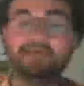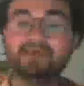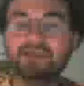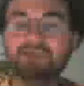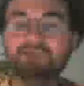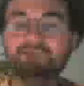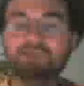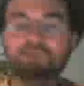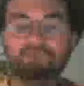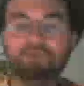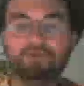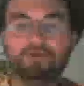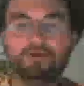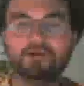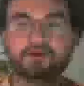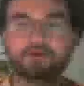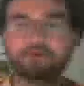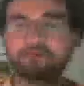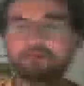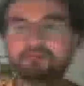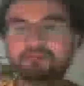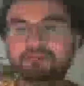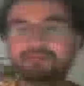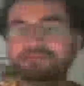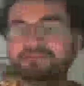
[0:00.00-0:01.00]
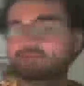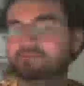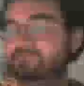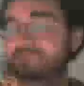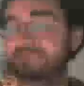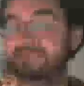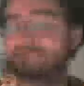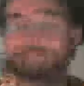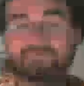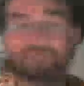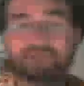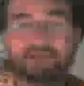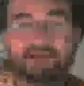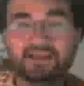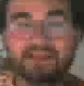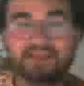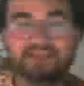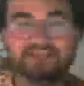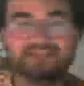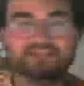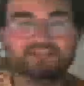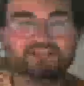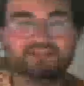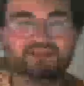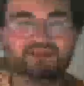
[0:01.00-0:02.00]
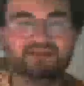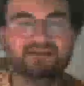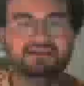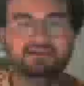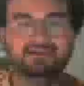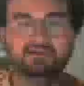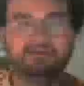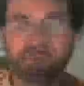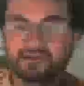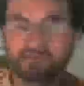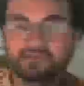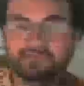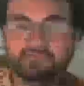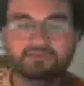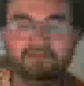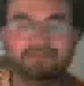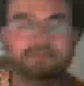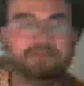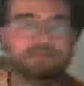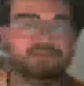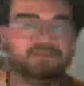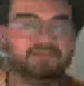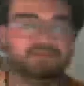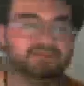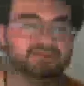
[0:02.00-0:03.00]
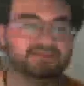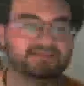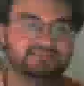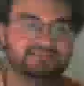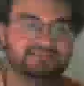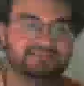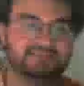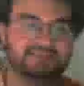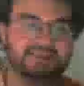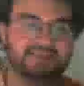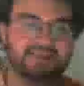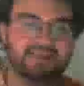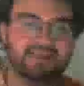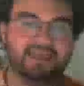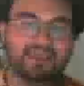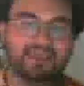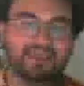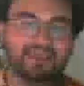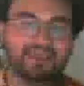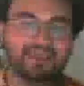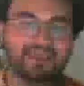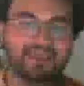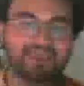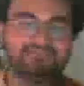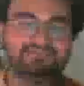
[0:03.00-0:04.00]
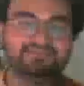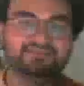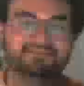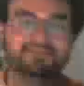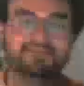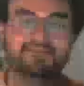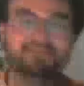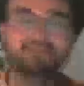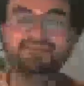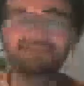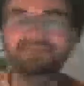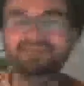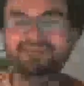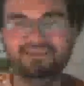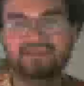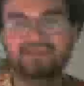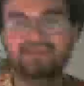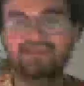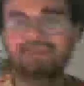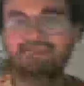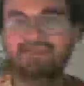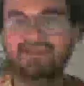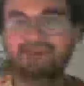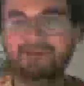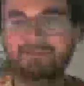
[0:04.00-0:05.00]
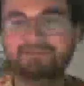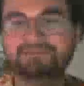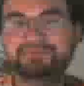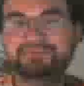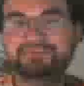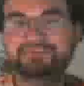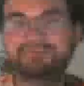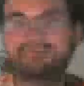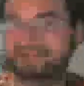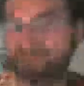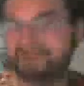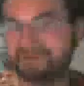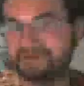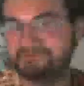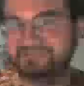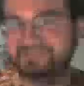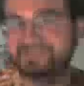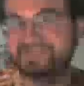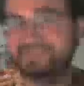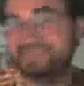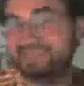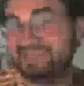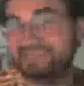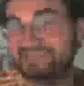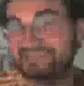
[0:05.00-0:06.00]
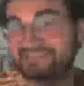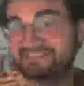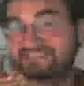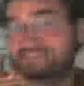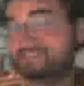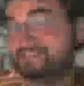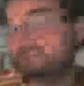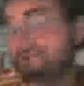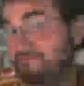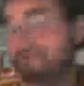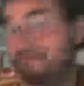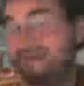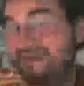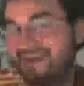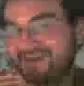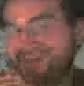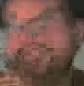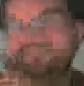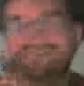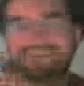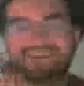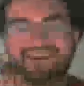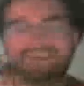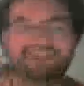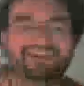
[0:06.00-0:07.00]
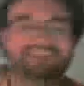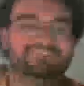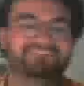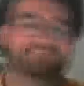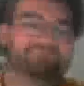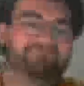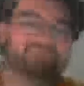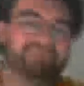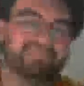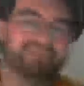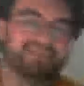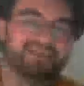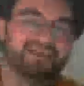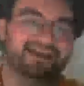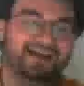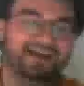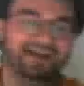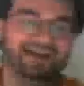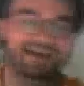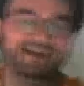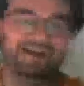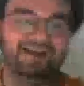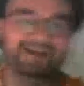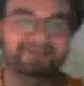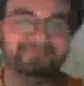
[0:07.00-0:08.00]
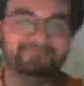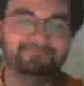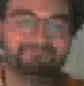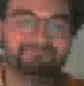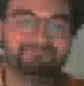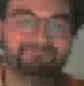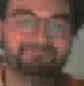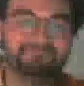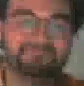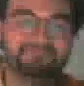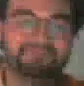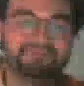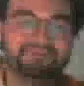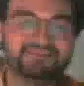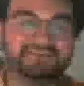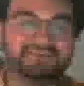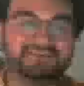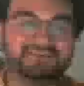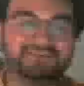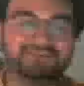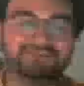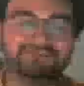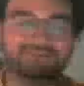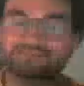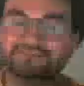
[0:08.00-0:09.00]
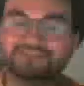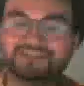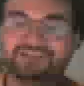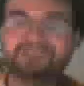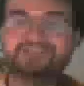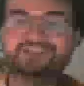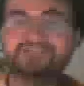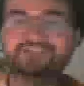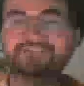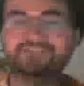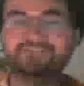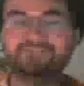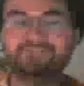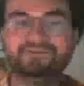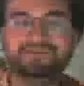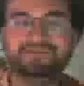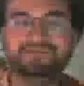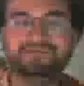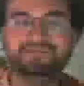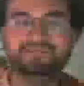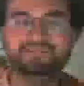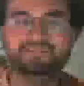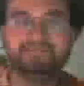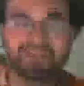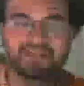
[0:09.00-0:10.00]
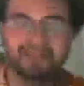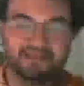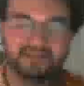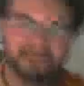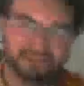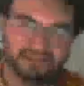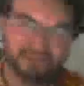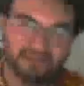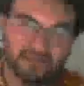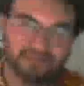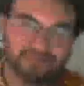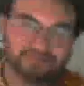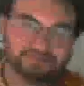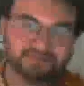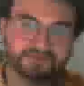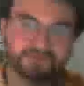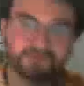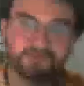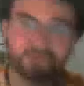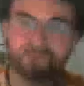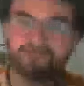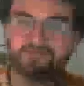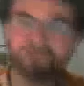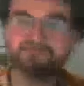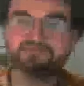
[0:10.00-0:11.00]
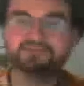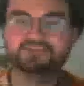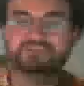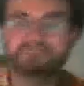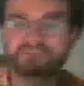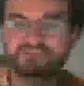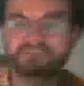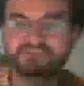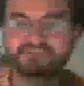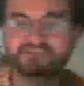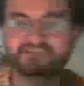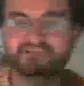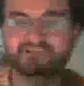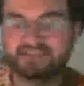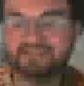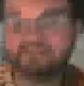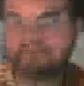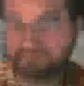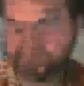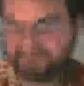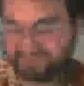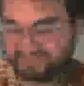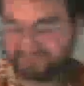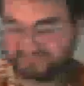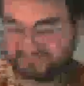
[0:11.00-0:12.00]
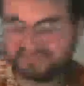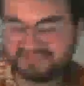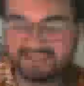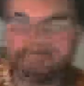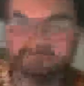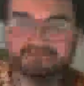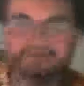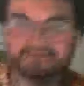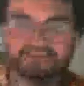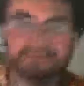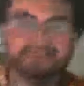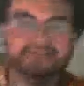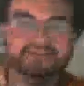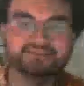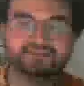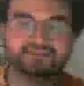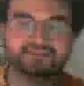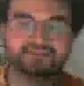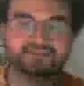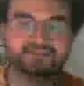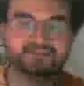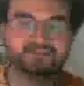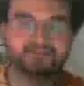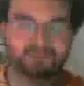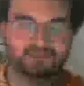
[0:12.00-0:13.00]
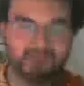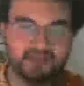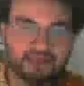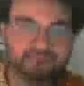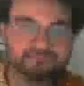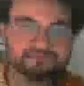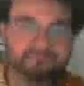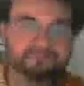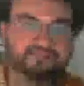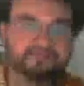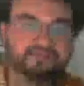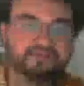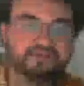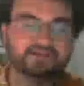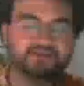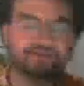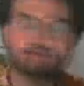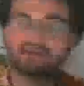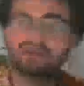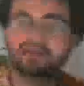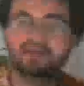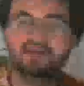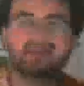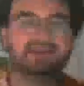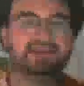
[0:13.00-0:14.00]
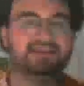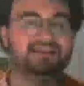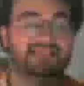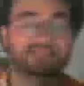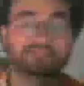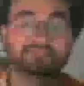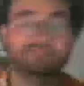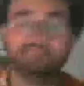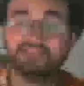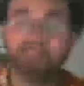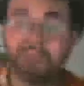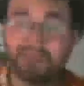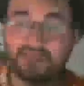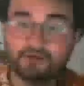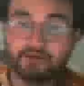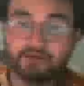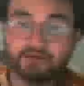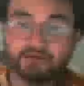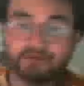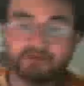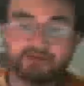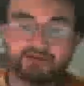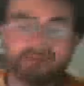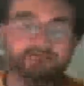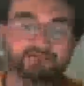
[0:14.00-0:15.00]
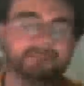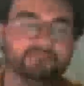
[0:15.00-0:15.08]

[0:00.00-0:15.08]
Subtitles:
up for it by using really fresh, incredible ingredients. And, lobster can only taste so bad, right? So some traditional foods, lobster rolls, which are pictured here. These are sandwiches of lobster, clam chowder,